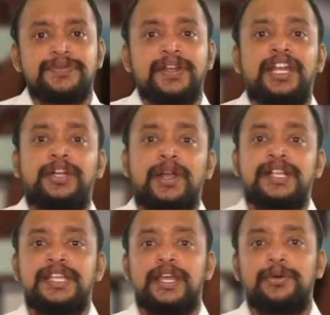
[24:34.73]
we need to
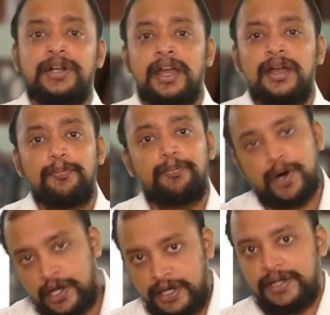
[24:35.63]
execute a
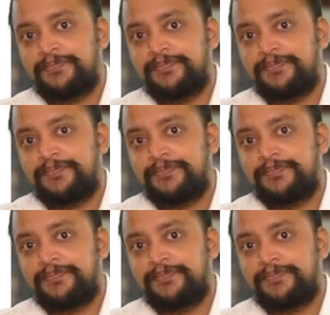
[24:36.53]
bond.